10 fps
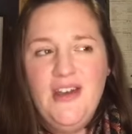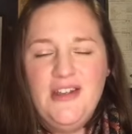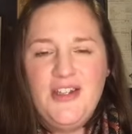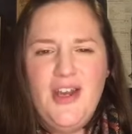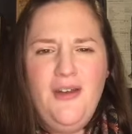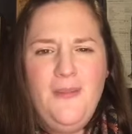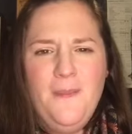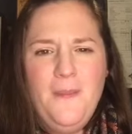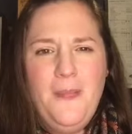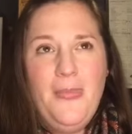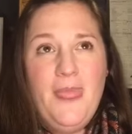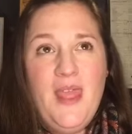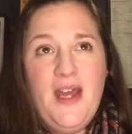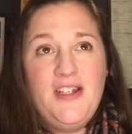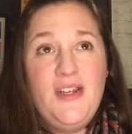So
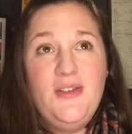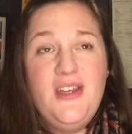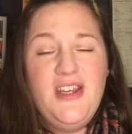I don't think